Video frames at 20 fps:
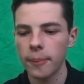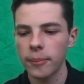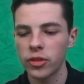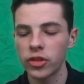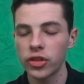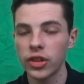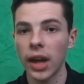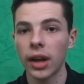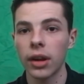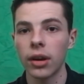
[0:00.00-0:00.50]

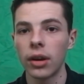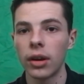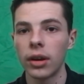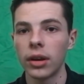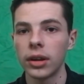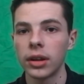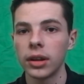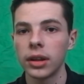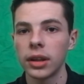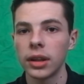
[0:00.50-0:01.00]
Saka,
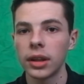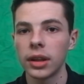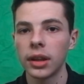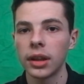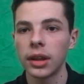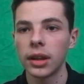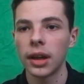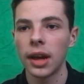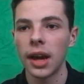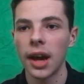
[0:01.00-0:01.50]

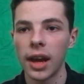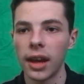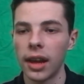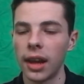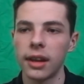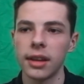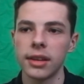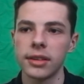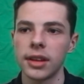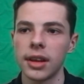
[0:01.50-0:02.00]
and
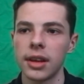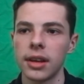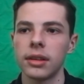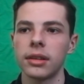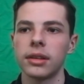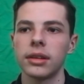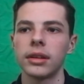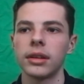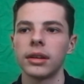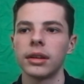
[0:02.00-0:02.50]
Lacazette
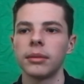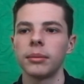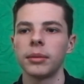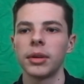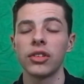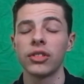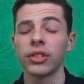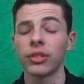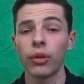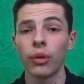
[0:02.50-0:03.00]

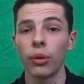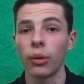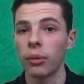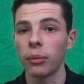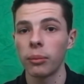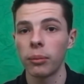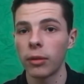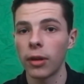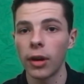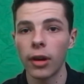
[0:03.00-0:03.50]
because I thought
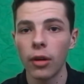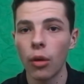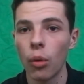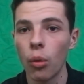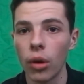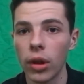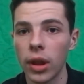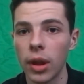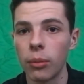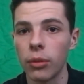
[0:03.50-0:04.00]

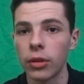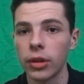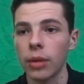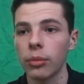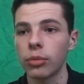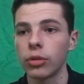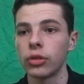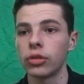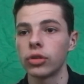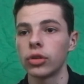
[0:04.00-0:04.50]
all of them were
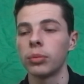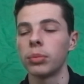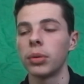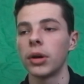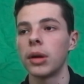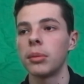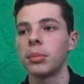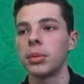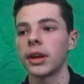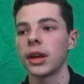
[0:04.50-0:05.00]
absolutely
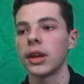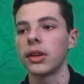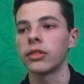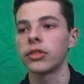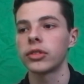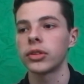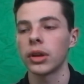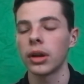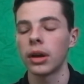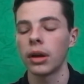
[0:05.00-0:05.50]
superb
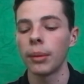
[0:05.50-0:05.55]
against